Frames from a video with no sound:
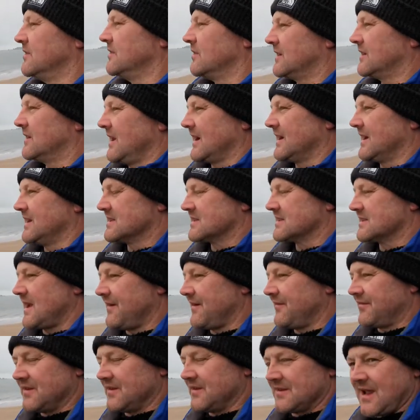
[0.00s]
looking like it's
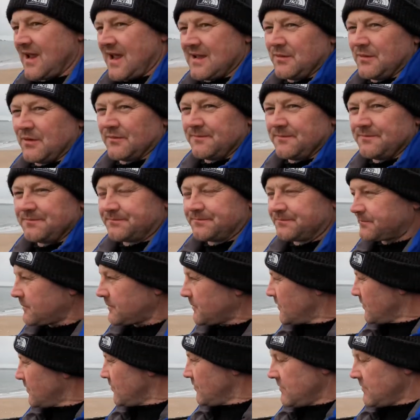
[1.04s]
set for the day, but
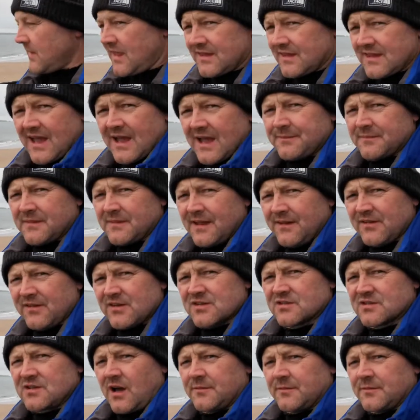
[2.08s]
yeah, if it